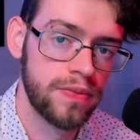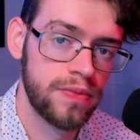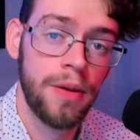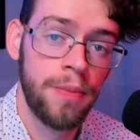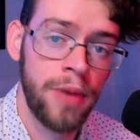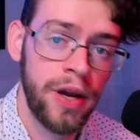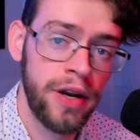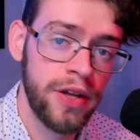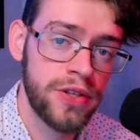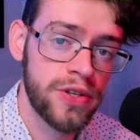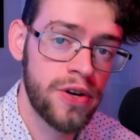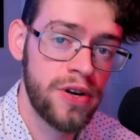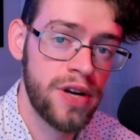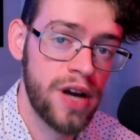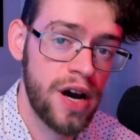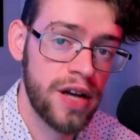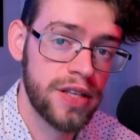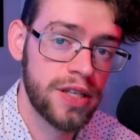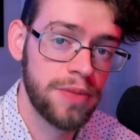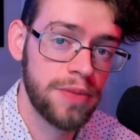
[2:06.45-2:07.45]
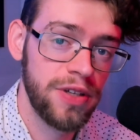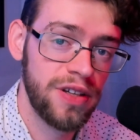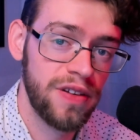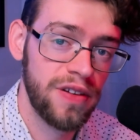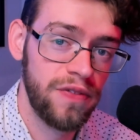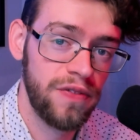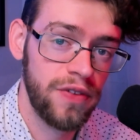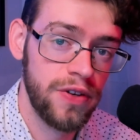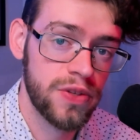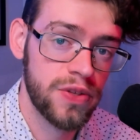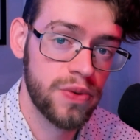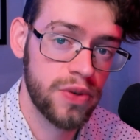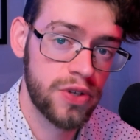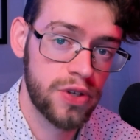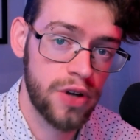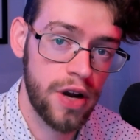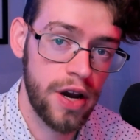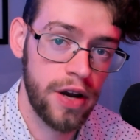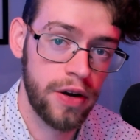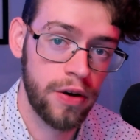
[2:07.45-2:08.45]
Pennants are not to be confused with
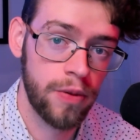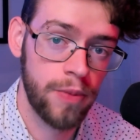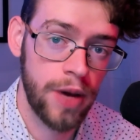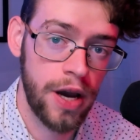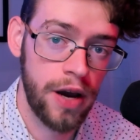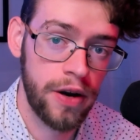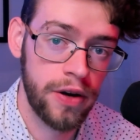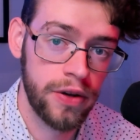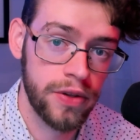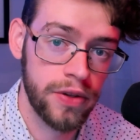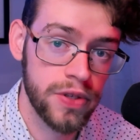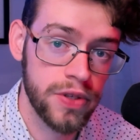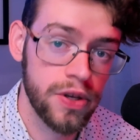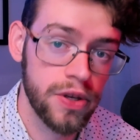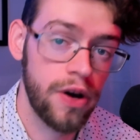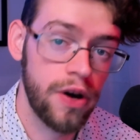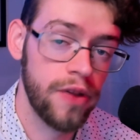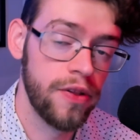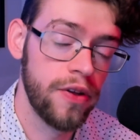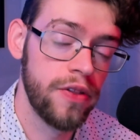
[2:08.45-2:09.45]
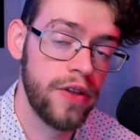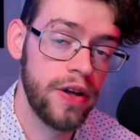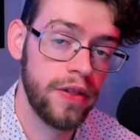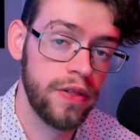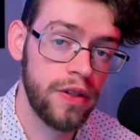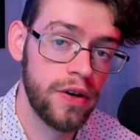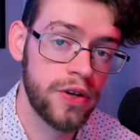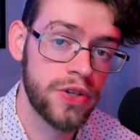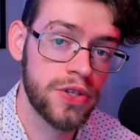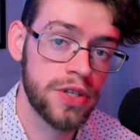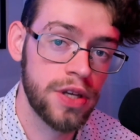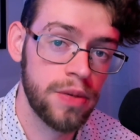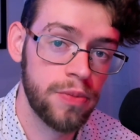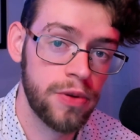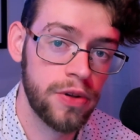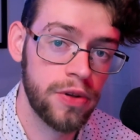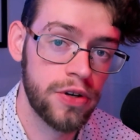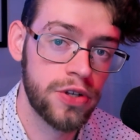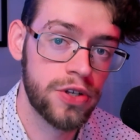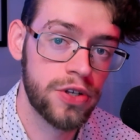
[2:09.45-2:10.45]
triangle patterns. Although they look
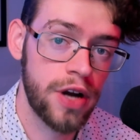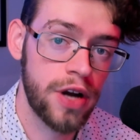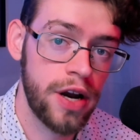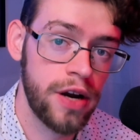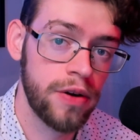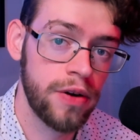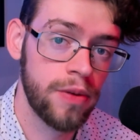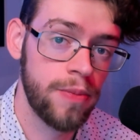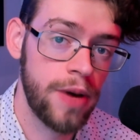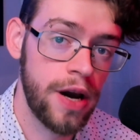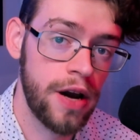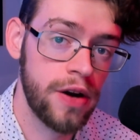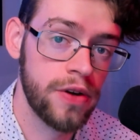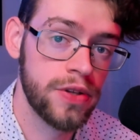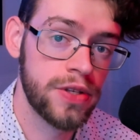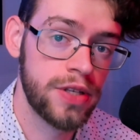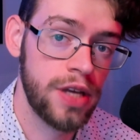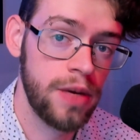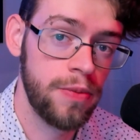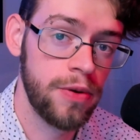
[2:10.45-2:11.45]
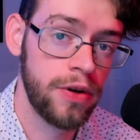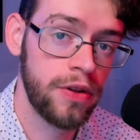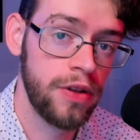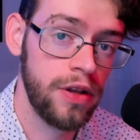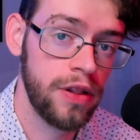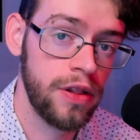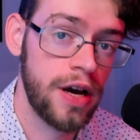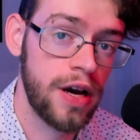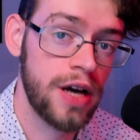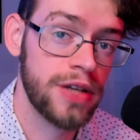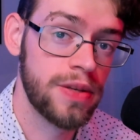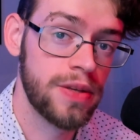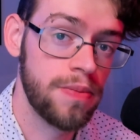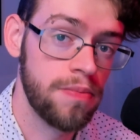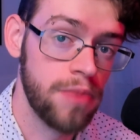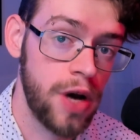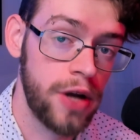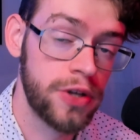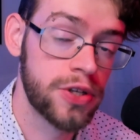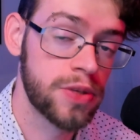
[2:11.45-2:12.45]
similar, triangle patterns typically last
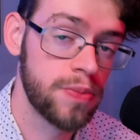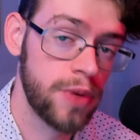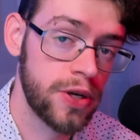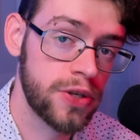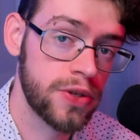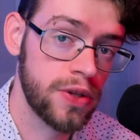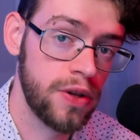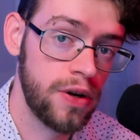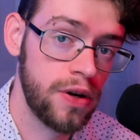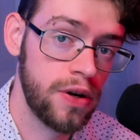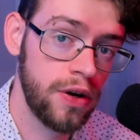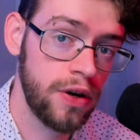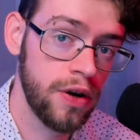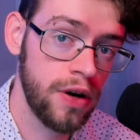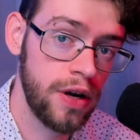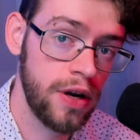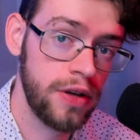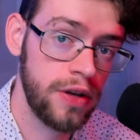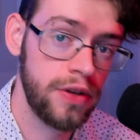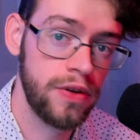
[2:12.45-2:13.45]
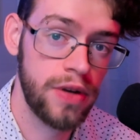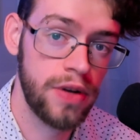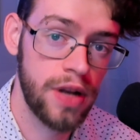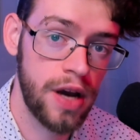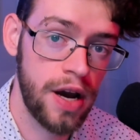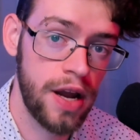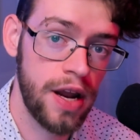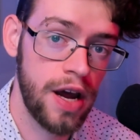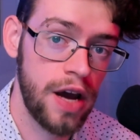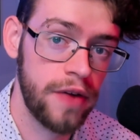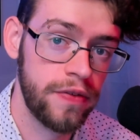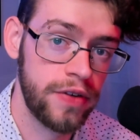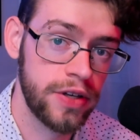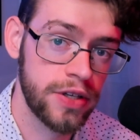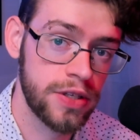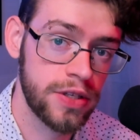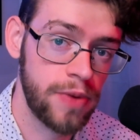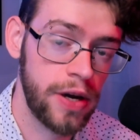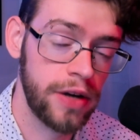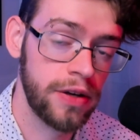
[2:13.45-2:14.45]
much longer and do not have an
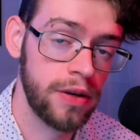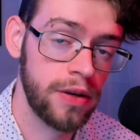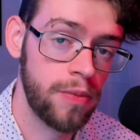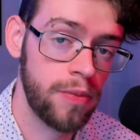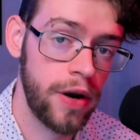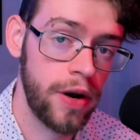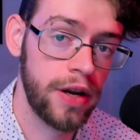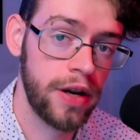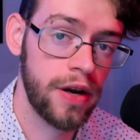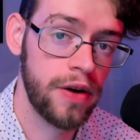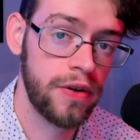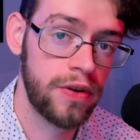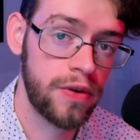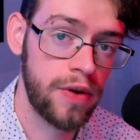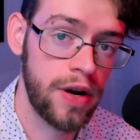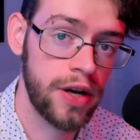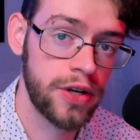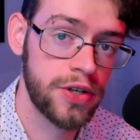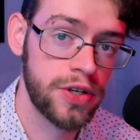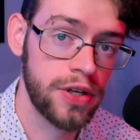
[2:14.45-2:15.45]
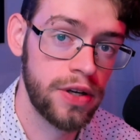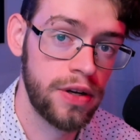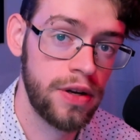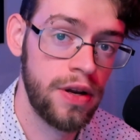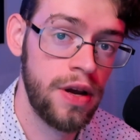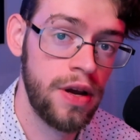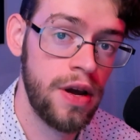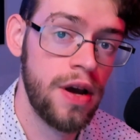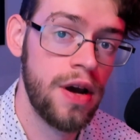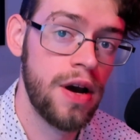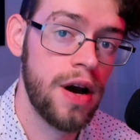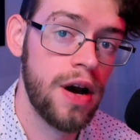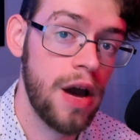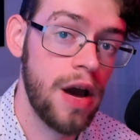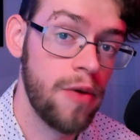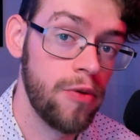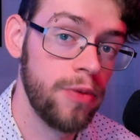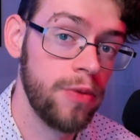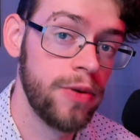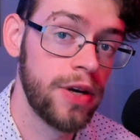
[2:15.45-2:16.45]
expected breakout direction. I
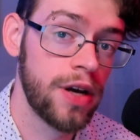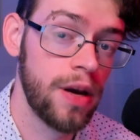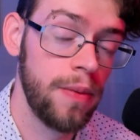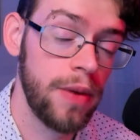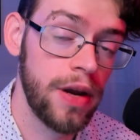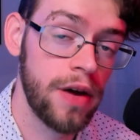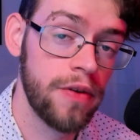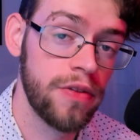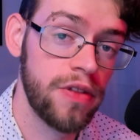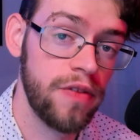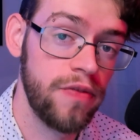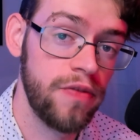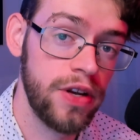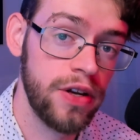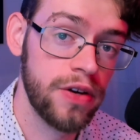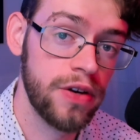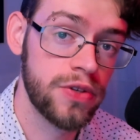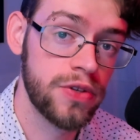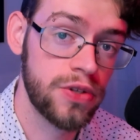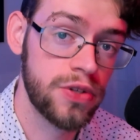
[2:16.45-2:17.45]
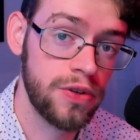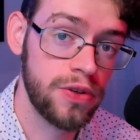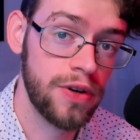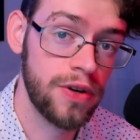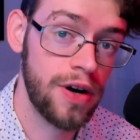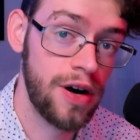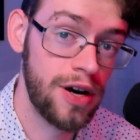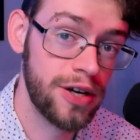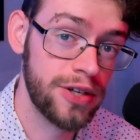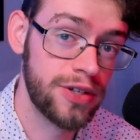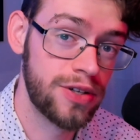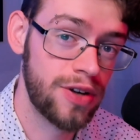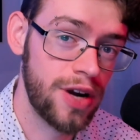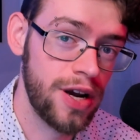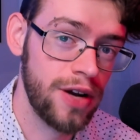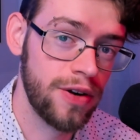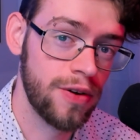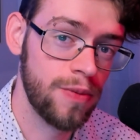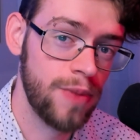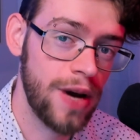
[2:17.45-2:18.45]
will be coming out with a video soon on
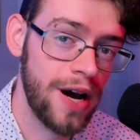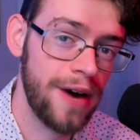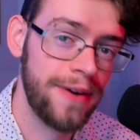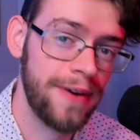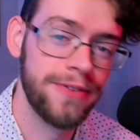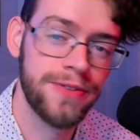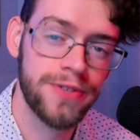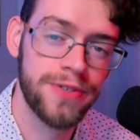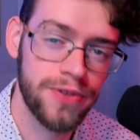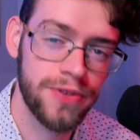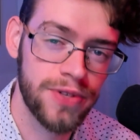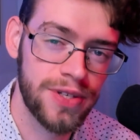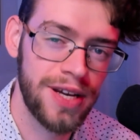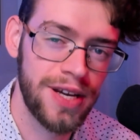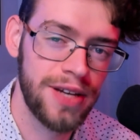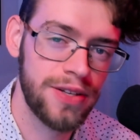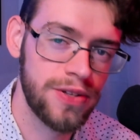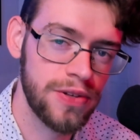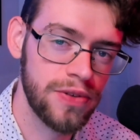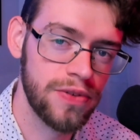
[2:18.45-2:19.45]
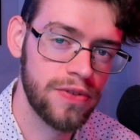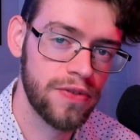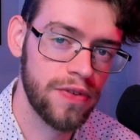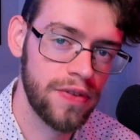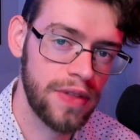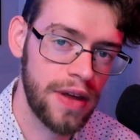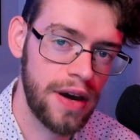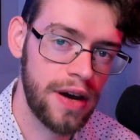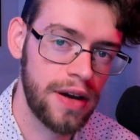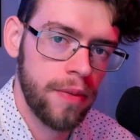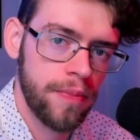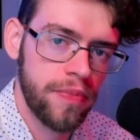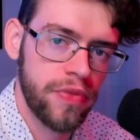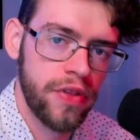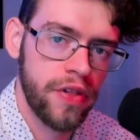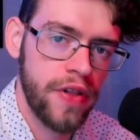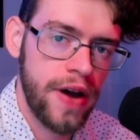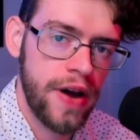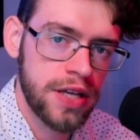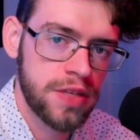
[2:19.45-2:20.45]
triangle patterns, so stay tuned for that. The
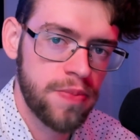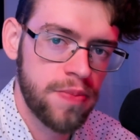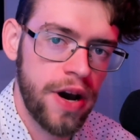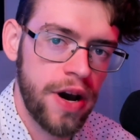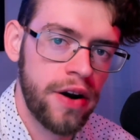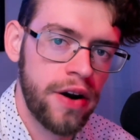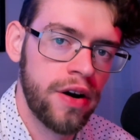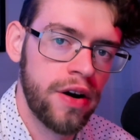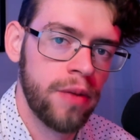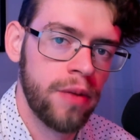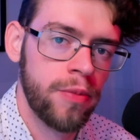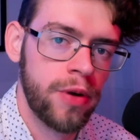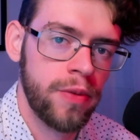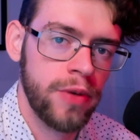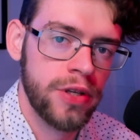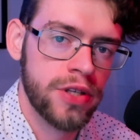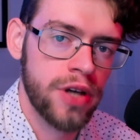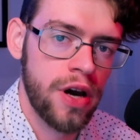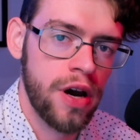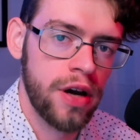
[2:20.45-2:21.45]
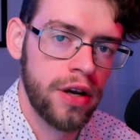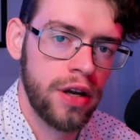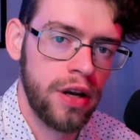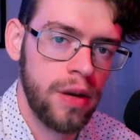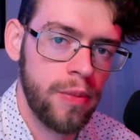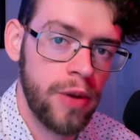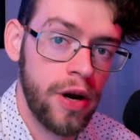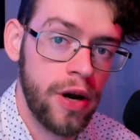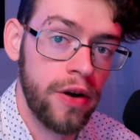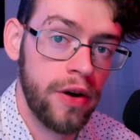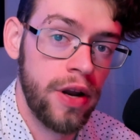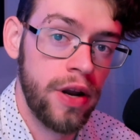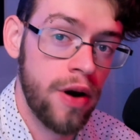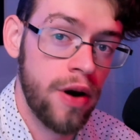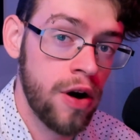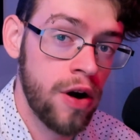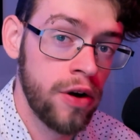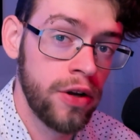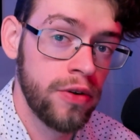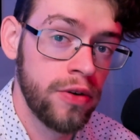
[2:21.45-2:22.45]
last pattern I'm going to be talking about, and
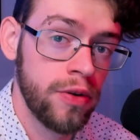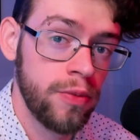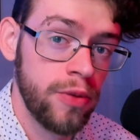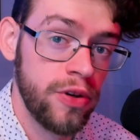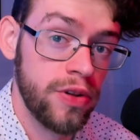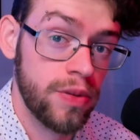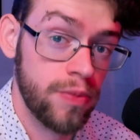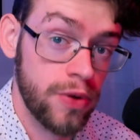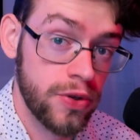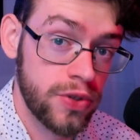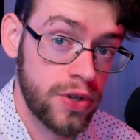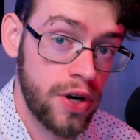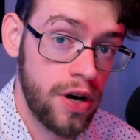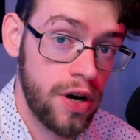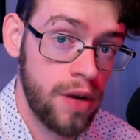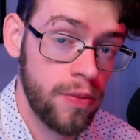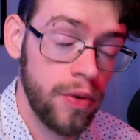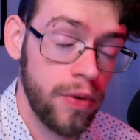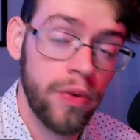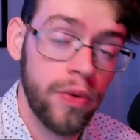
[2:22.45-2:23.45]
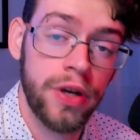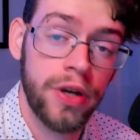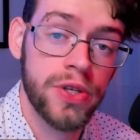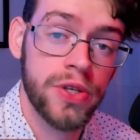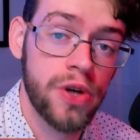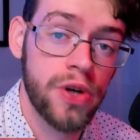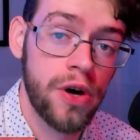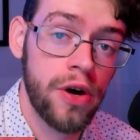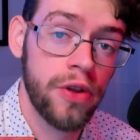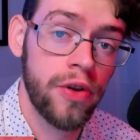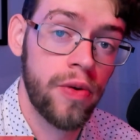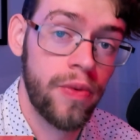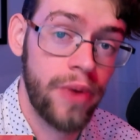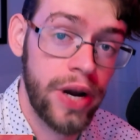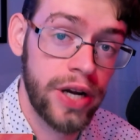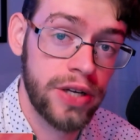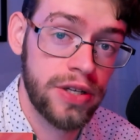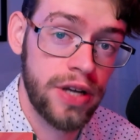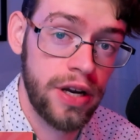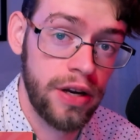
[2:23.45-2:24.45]
arguably the most common one, is called a
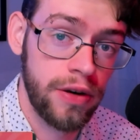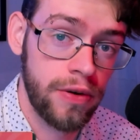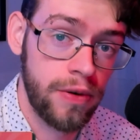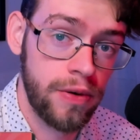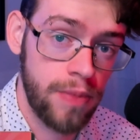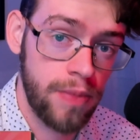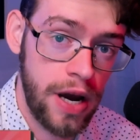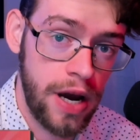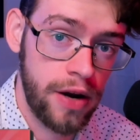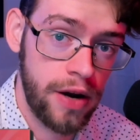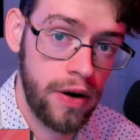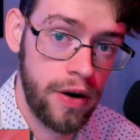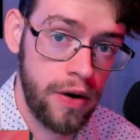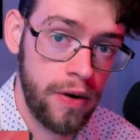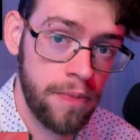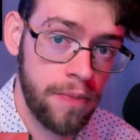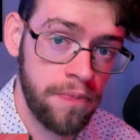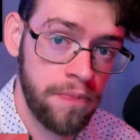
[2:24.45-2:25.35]
rectangle pattern.